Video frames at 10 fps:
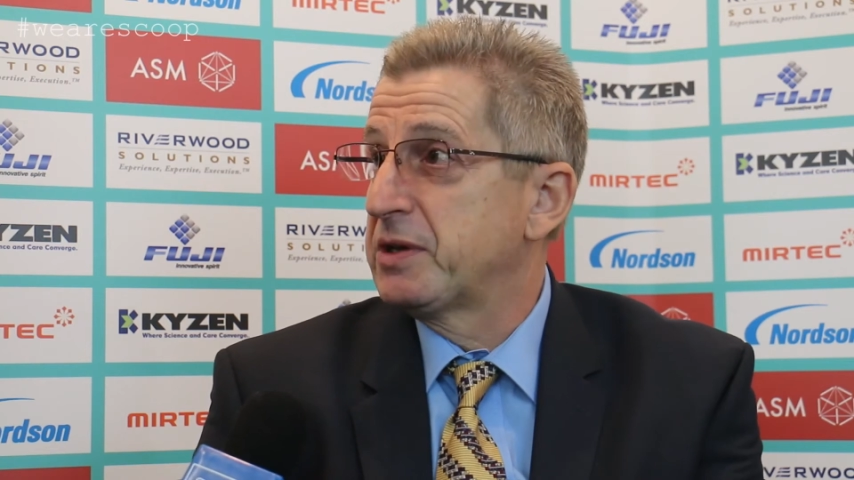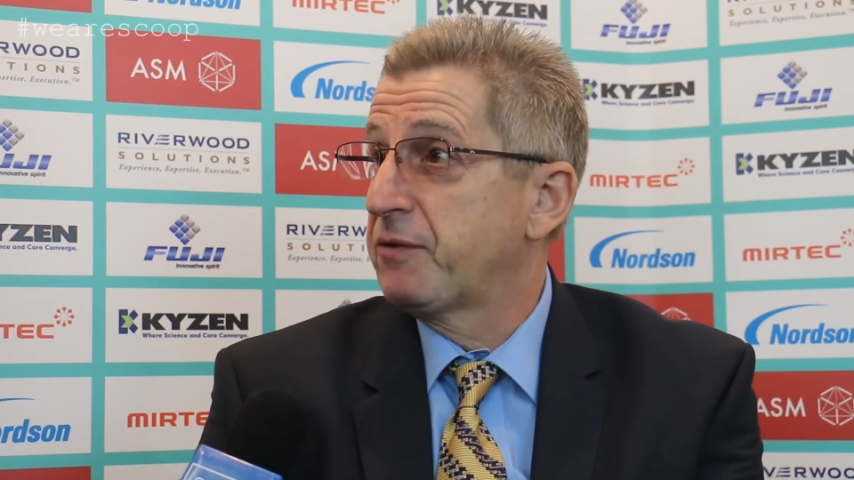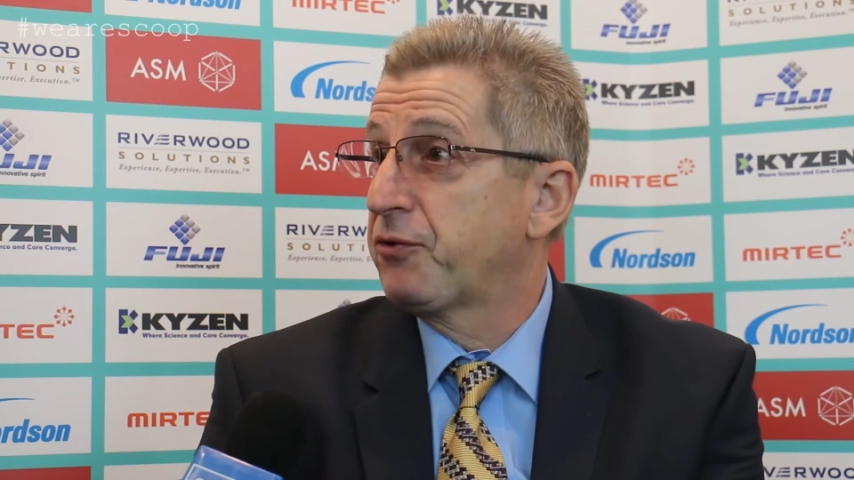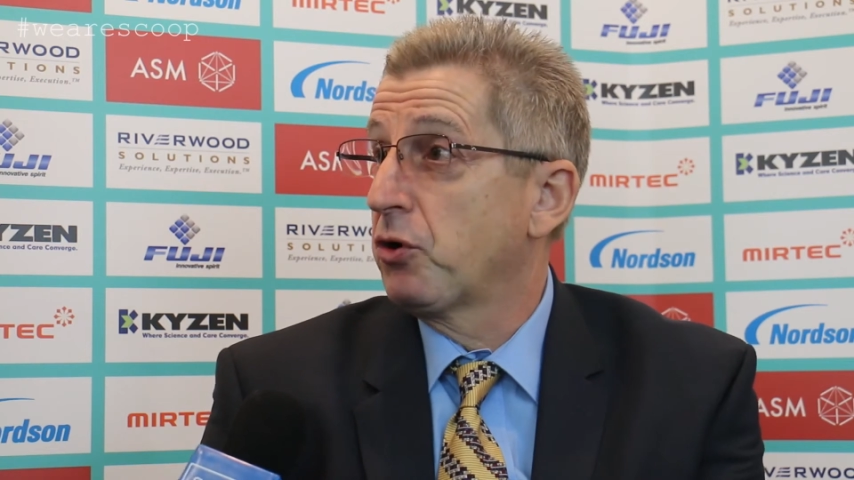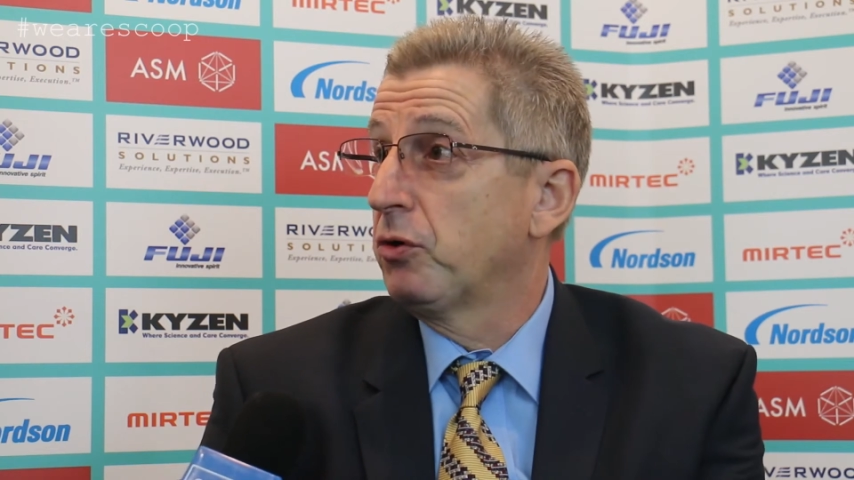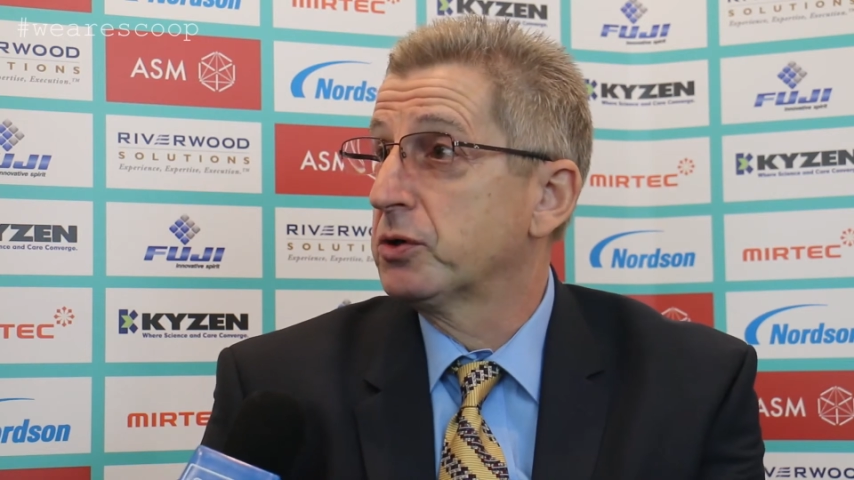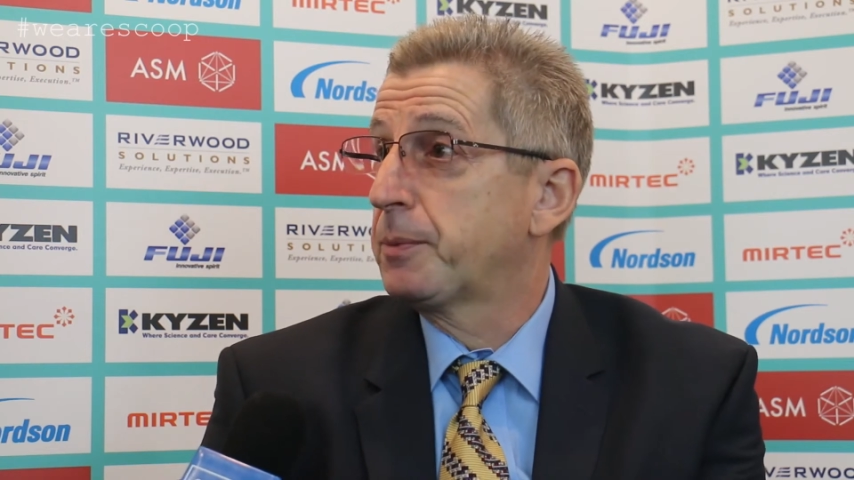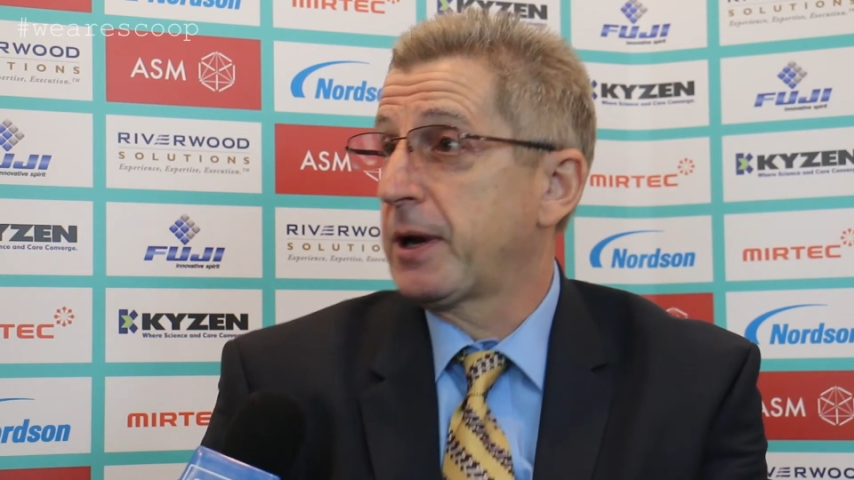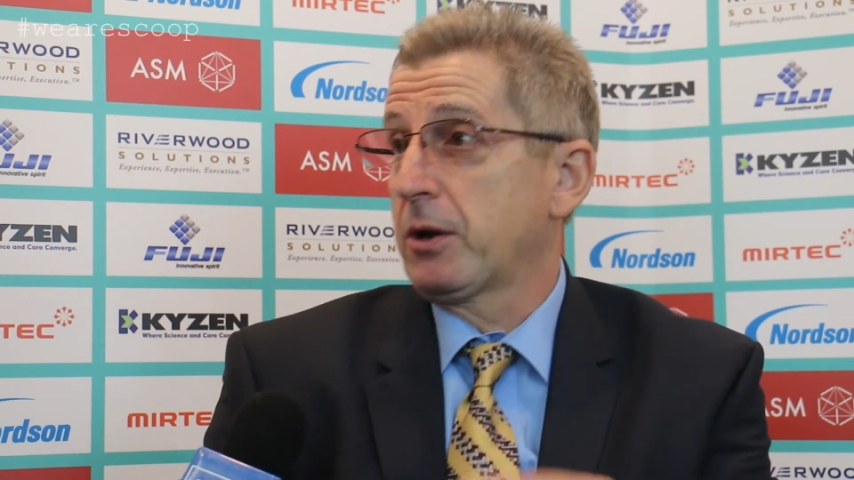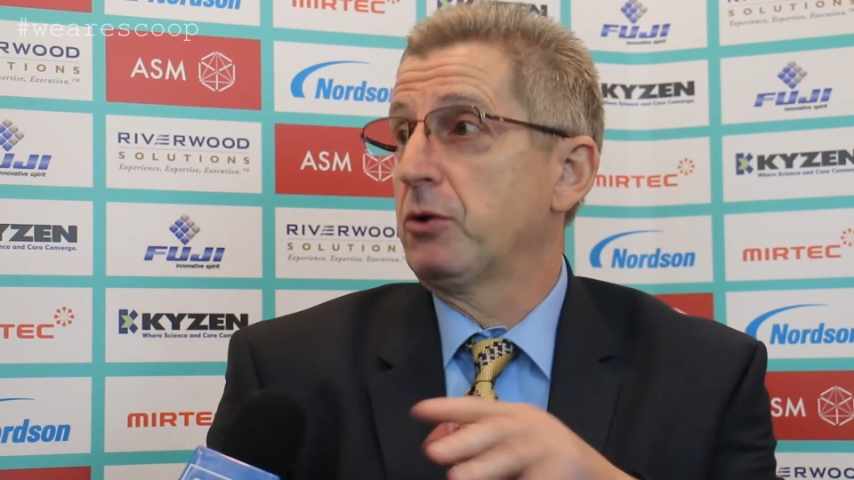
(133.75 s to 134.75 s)
difficult
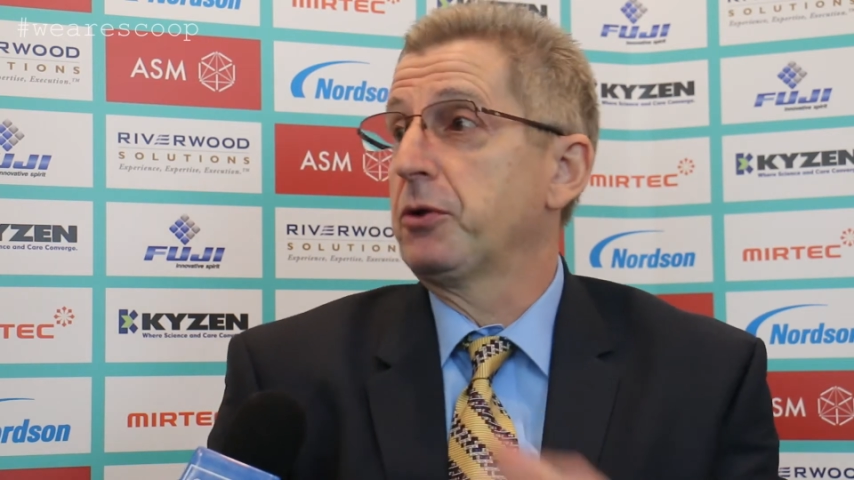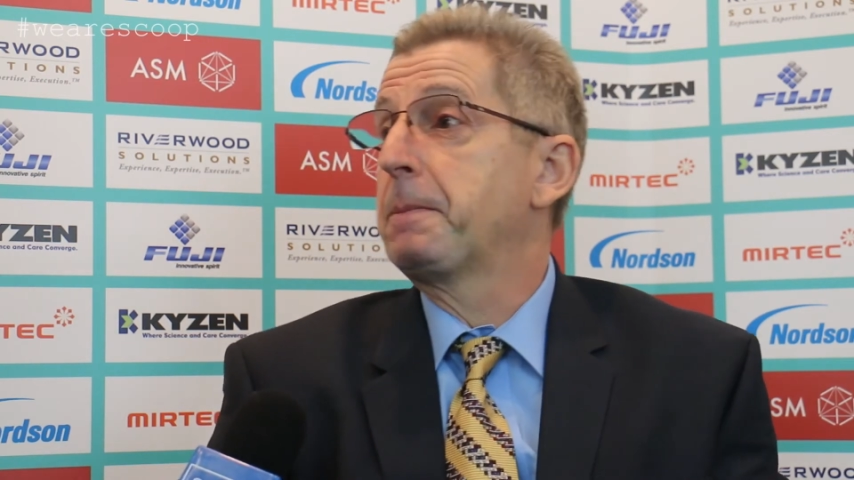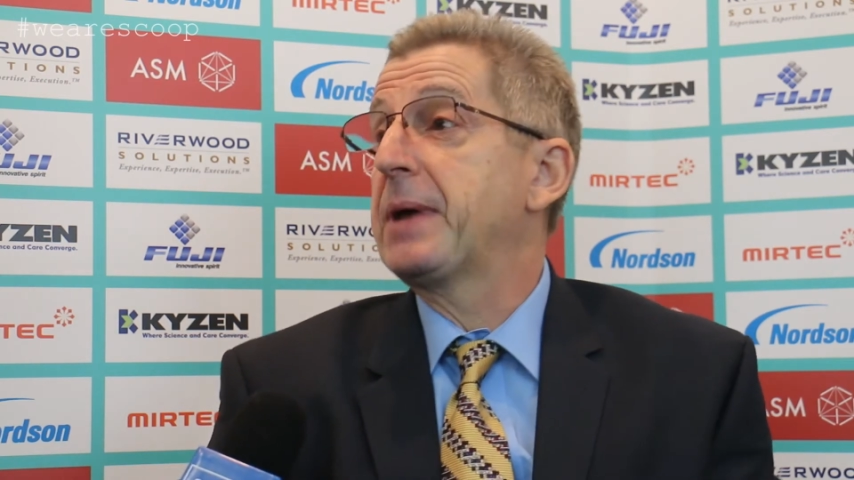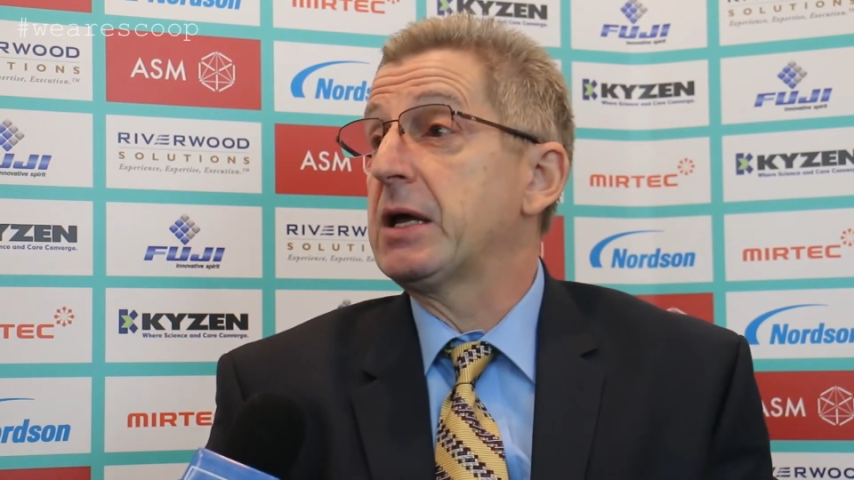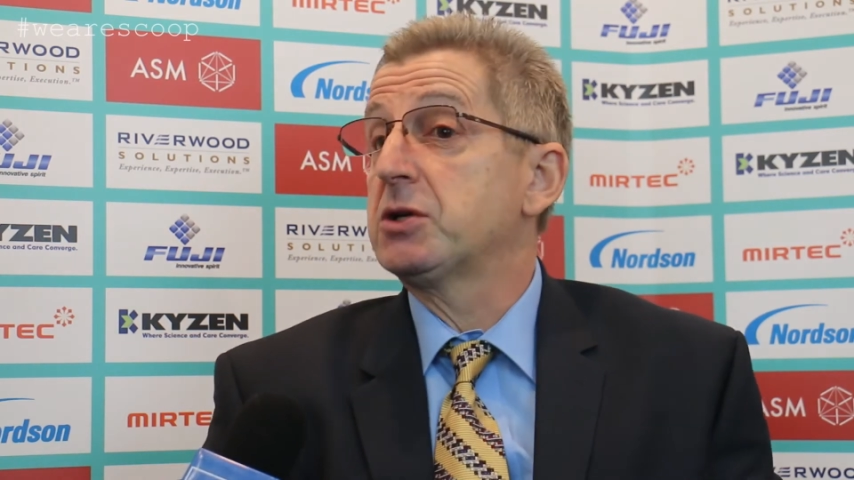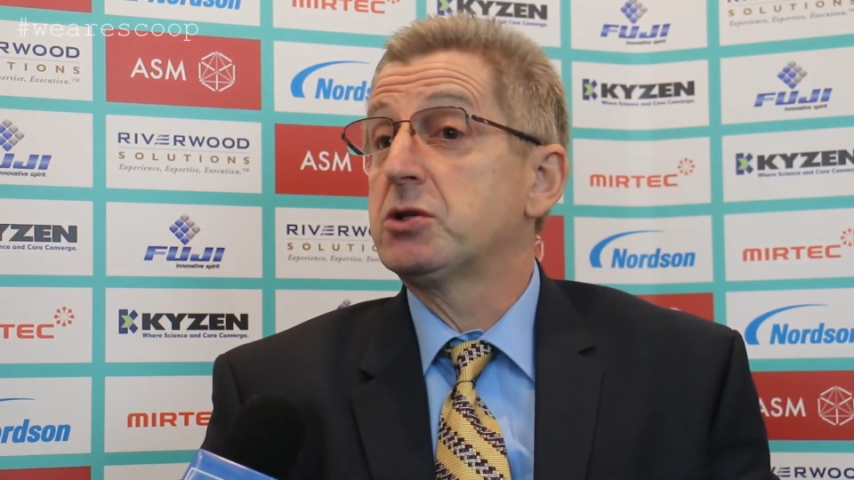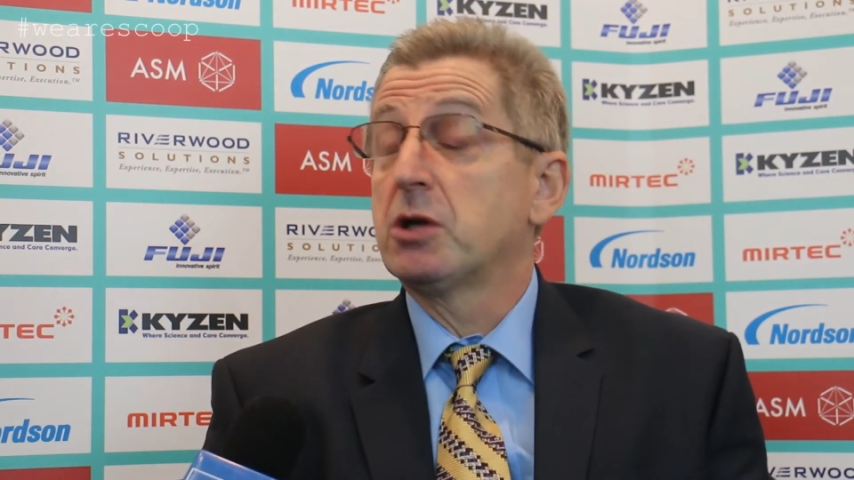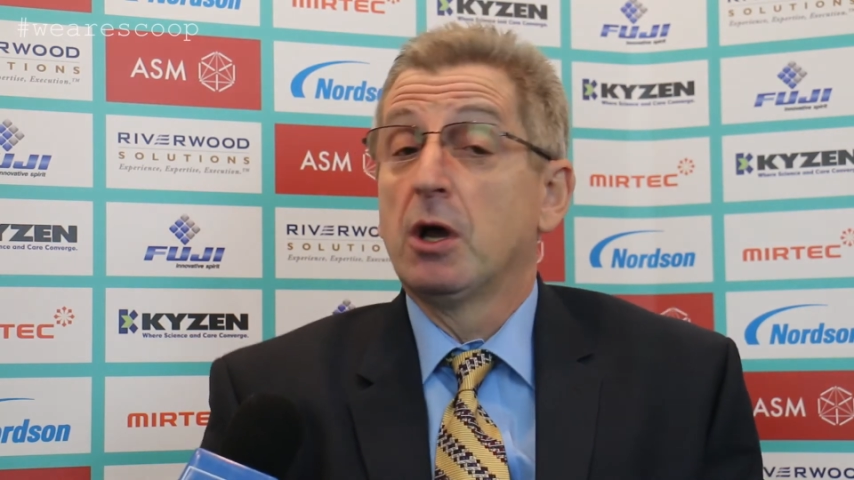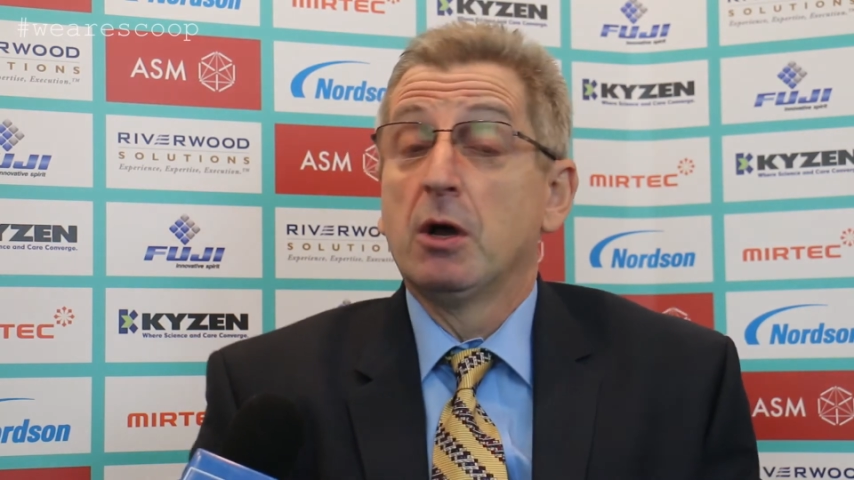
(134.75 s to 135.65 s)
depending on the pitch.